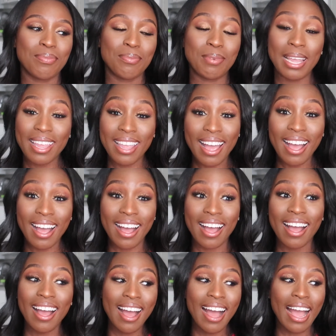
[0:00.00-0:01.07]
But
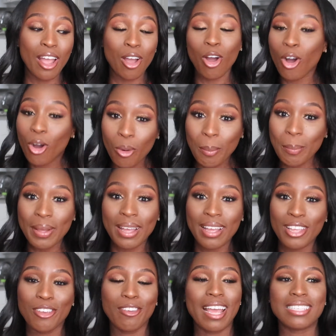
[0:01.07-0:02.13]
yeah, I hope
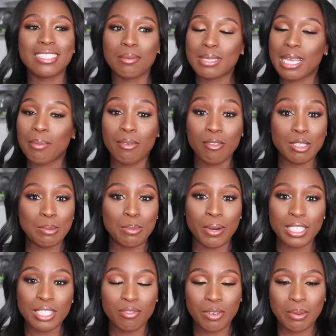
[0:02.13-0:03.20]
you get some type of
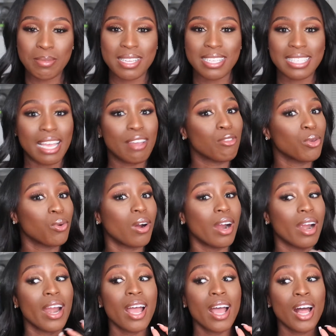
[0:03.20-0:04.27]
inspiration from this. If you
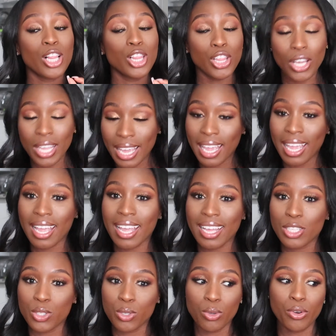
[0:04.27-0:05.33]
are looking
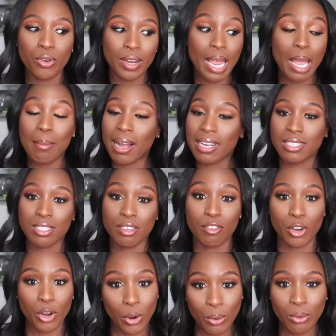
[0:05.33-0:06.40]
to create boxes of
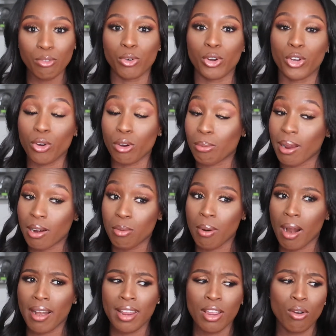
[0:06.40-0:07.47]
your own for your bridal
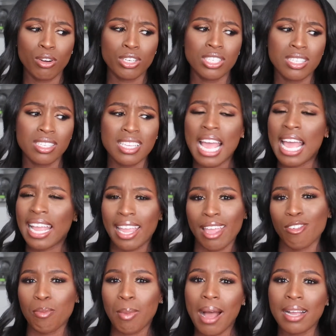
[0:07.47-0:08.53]
party or just
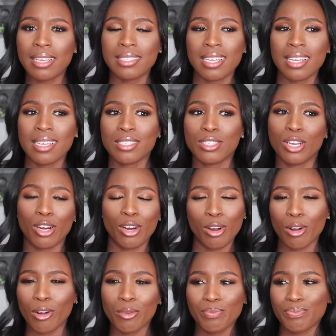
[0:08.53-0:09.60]
gift boxes,
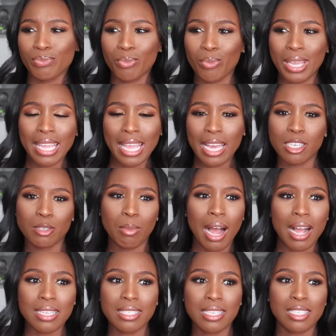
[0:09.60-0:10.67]
girl weekend
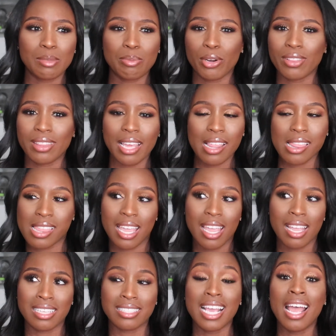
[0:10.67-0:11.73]
boxes, birthday
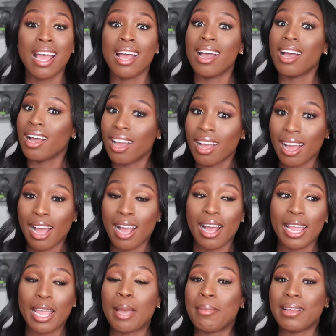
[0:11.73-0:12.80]
things,
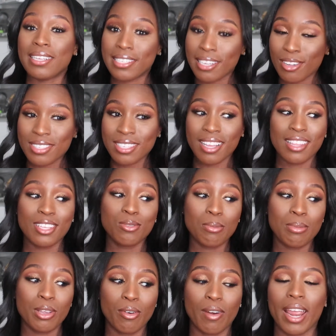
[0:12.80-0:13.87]
I am a Delta. This would
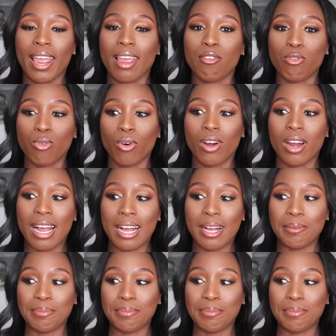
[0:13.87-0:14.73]
be great for